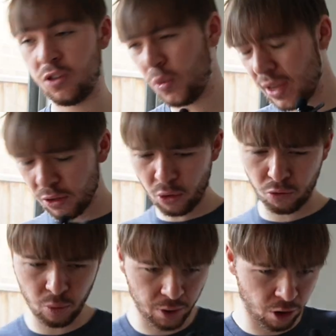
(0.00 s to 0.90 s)
So we had
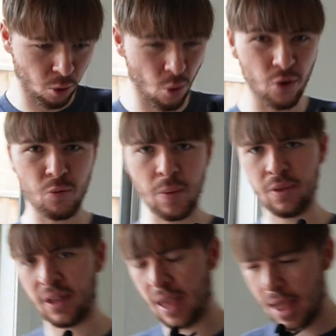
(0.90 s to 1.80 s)
gone from a cohort of maybe
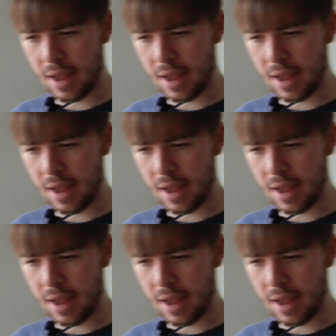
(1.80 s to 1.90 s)
like